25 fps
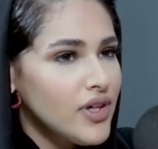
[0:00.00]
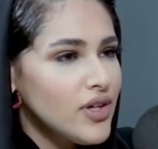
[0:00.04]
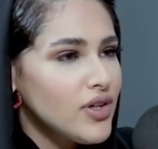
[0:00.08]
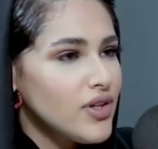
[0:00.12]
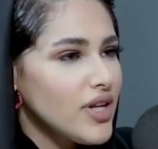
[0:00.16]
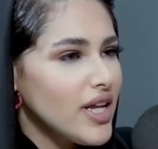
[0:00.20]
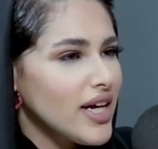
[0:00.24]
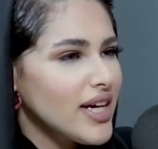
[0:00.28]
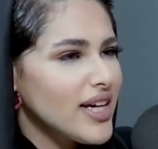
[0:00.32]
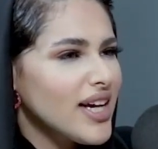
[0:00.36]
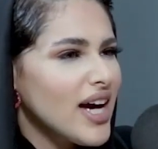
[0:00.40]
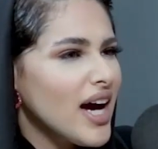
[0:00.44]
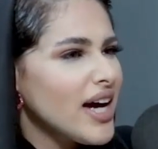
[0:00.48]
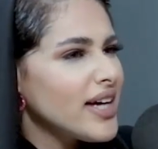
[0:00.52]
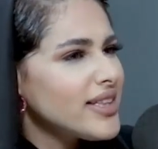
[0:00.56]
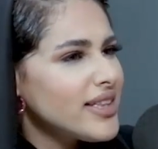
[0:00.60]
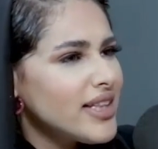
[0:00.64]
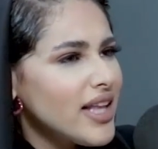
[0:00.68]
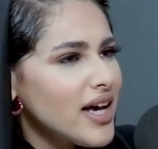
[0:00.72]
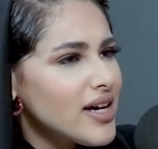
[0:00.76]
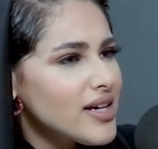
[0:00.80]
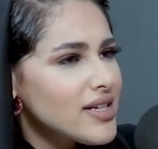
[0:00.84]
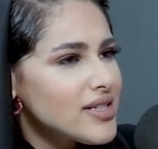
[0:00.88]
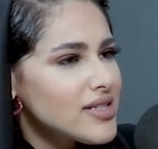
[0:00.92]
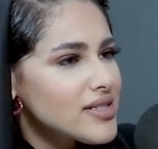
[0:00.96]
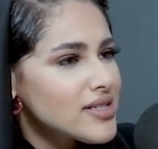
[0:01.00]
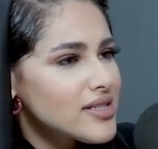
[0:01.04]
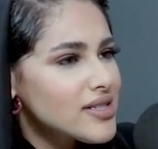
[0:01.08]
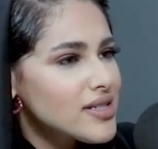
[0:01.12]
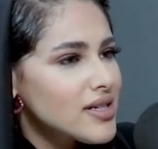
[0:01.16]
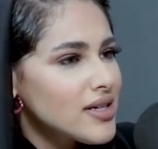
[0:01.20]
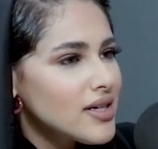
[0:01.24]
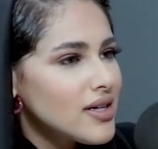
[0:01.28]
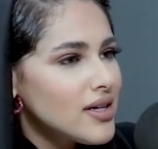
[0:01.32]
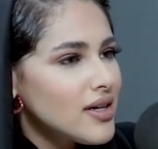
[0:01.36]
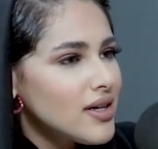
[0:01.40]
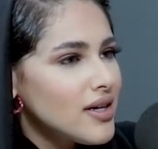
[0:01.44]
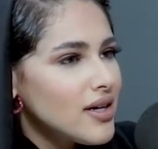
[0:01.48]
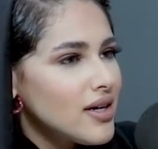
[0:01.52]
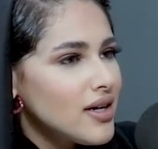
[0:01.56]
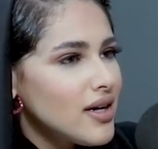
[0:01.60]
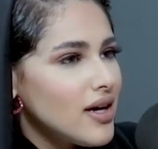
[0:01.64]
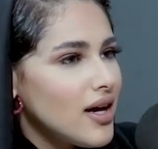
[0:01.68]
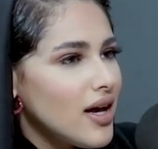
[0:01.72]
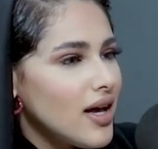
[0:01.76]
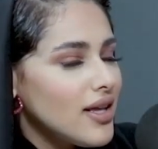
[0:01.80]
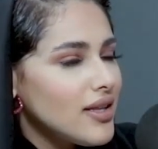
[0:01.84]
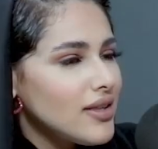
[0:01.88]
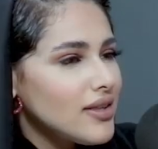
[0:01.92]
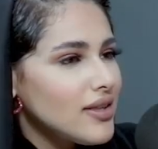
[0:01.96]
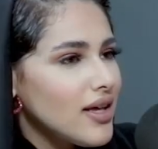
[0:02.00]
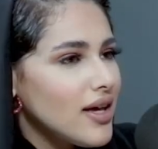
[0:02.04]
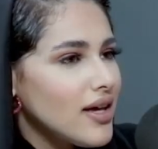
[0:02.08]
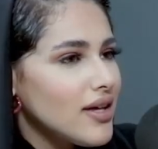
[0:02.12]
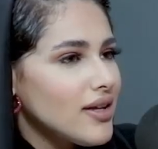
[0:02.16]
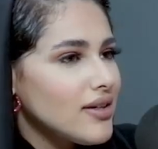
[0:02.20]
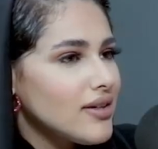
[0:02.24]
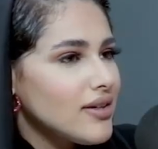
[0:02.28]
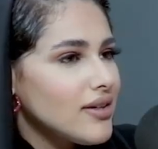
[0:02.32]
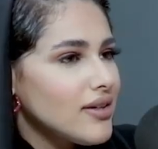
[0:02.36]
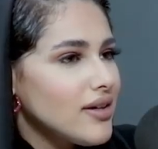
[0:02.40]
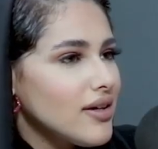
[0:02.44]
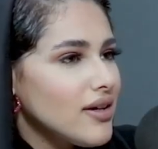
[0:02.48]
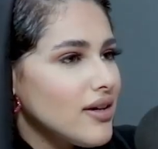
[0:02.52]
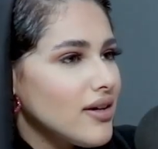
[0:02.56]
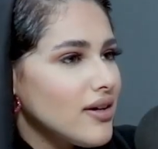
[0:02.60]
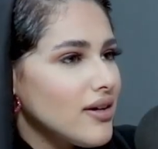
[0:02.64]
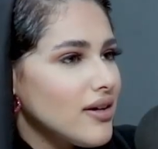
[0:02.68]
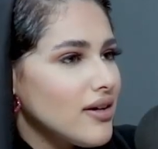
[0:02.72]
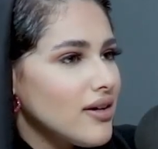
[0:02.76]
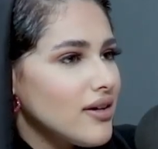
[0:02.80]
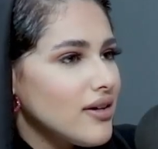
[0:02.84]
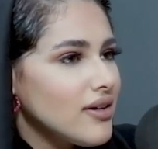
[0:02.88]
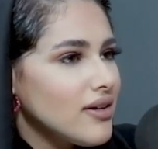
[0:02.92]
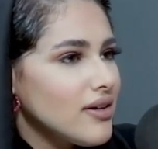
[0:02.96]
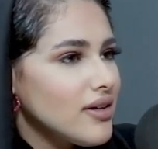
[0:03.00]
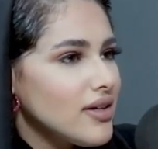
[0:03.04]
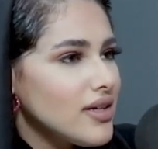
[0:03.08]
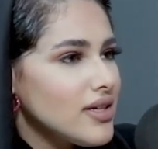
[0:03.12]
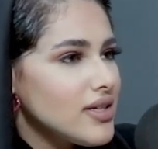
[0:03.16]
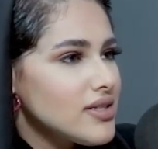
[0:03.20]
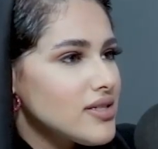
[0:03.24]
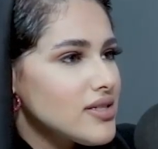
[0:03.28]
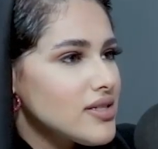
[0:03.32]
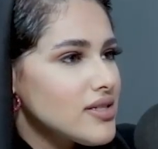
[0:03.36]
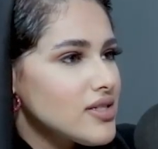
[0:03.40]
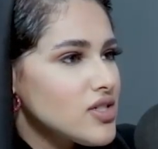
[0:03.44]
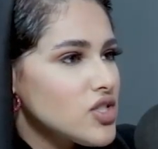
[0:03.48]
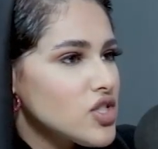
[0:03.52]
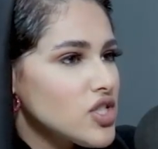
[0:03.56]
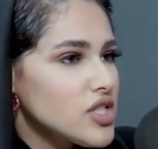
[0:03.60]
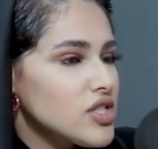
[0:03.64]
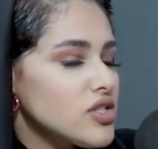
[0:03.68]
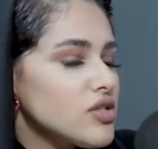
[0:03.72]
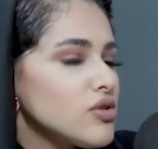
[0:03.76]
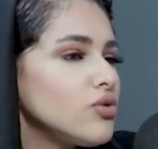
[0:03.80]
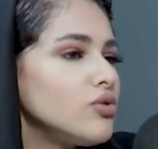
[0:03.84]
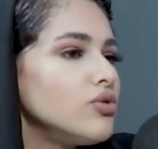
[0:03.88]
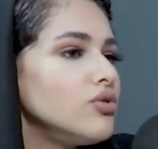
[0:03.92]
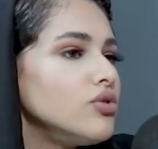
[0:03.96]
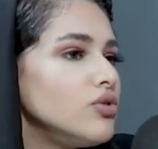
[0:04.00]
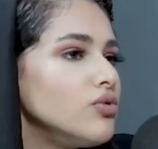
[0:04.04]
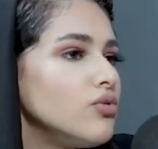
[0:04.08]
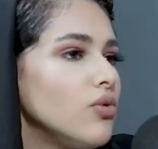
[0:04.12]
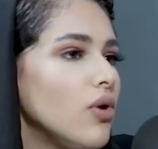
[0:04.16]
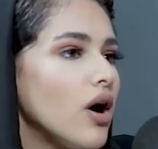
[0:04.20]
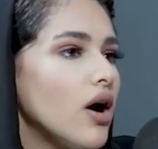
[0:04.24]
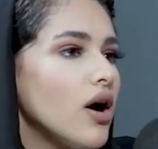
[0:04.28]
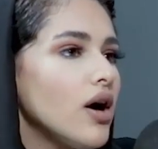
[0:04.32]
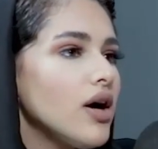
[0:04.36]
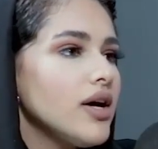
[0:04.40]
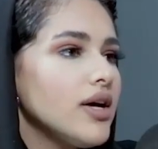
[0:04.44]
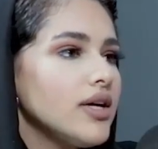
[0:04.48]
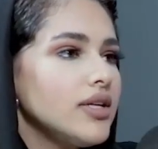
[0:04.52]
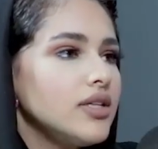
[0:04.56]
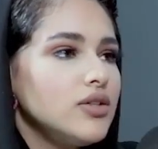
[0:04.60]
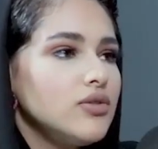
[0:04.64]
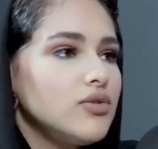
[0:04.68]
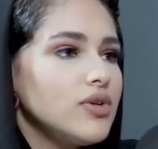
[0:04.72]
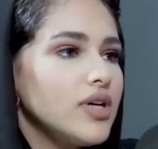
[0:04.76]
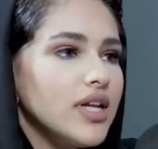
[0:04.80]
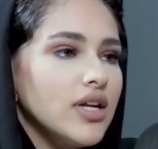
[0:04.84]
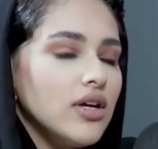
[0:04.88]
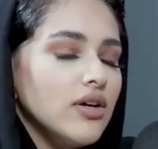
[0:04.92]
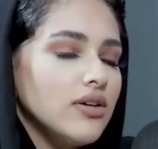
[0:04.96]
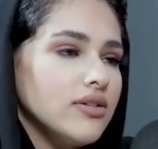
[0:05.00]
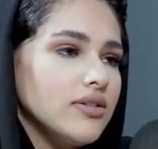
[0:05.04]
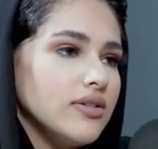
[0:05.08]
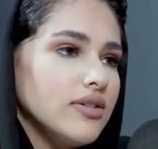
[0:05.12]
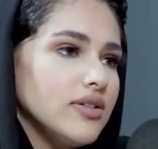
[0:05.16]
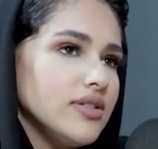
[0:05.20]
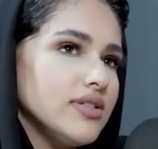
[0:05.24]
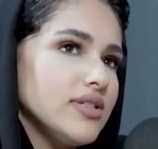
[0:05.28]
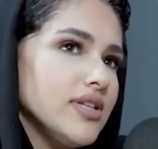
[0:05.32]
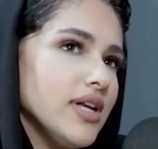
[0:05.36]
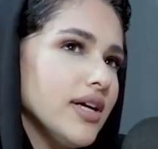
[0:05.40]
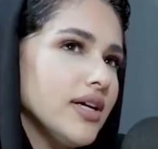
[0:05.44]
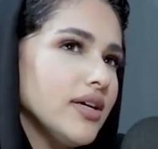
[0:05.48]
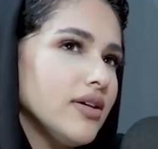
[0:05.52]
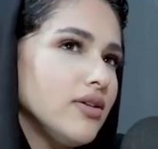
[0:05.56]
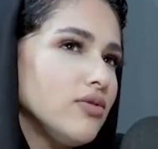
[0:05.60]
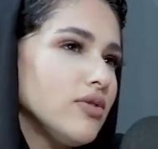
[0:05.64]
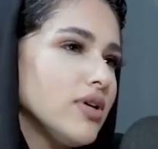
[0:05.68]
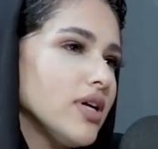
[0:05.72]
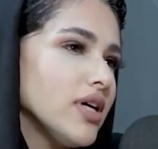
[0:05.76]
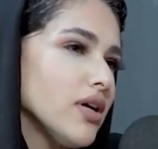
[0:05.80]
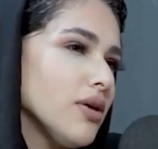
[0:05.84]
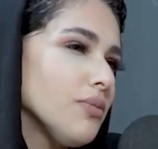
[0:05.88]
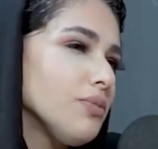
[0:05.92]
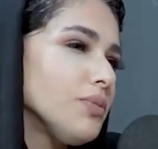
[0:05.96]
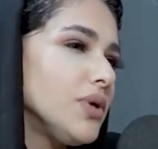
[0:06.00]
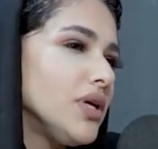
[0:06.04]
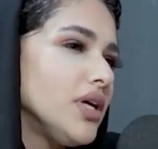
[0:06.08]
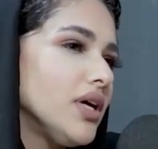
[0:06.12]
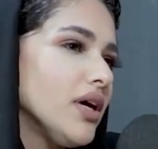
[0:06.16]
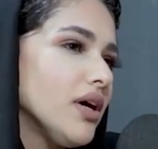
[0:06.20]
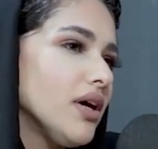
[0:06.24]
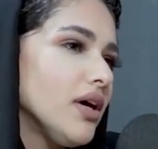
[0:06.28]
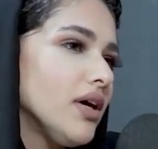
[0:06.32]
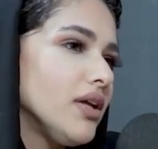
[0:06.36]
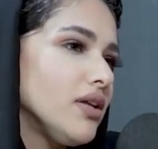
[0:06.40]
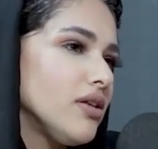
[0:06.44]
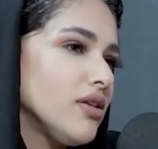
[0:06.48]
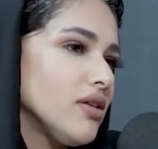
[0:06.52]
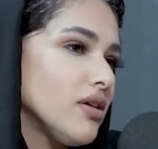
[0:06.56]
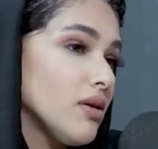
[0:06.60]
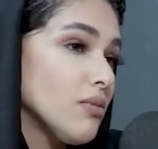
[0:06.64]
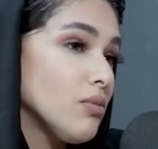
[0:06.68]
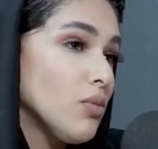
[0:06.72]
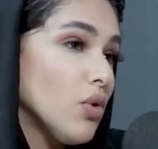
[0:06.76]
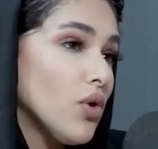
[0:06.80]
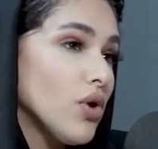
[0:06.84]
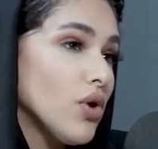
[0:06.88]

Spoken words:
like guidelines. And then it's just who you are, and you cannot. It's like you cannot be anything